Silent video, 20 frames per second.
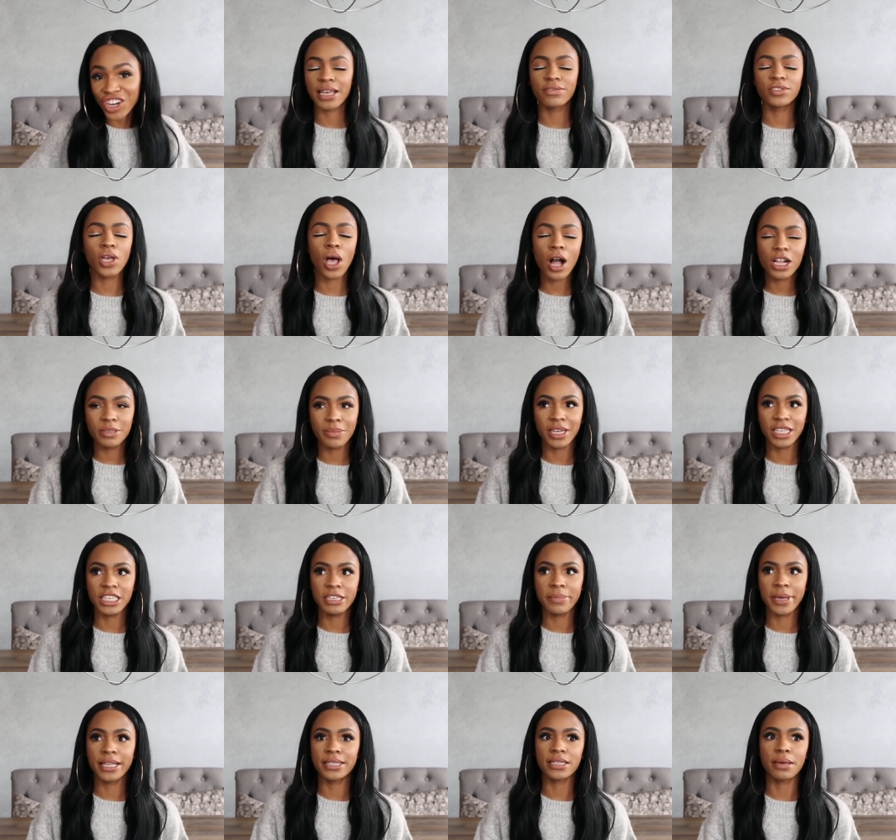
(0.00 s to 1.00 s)
I've talked about
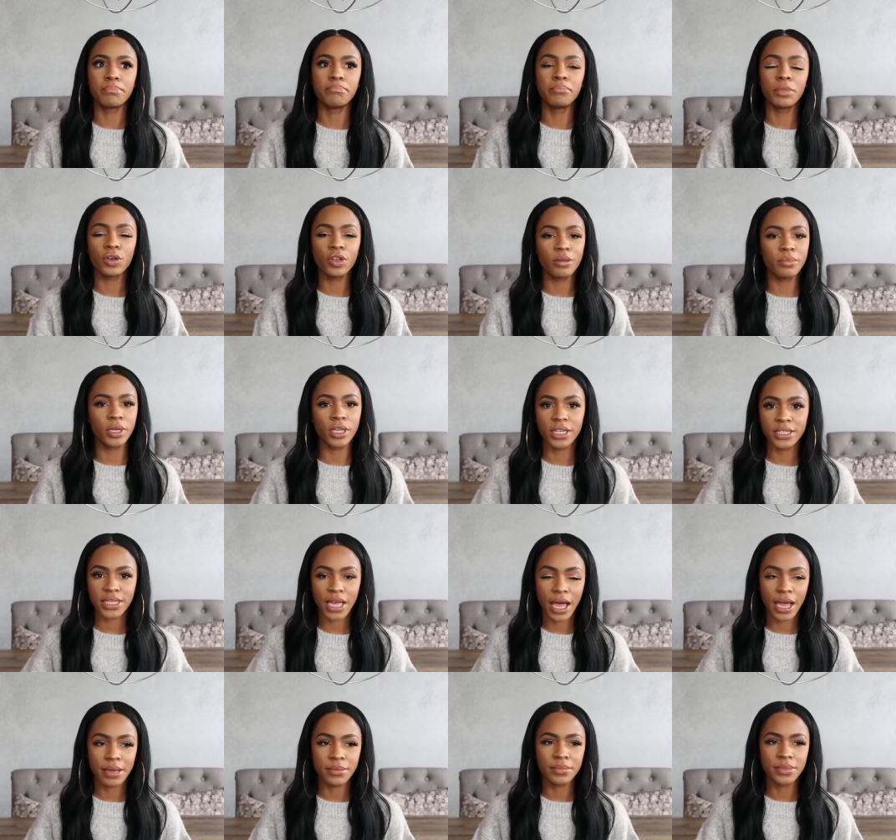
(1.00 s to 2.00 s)
Ebates a million million
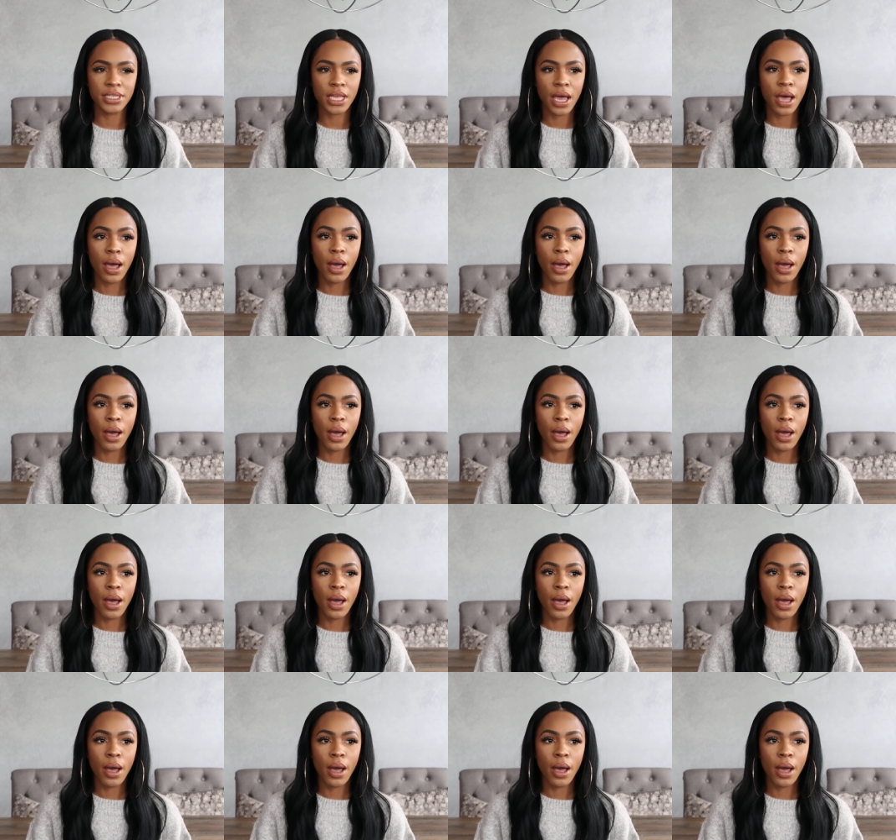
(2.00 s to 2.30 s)
times,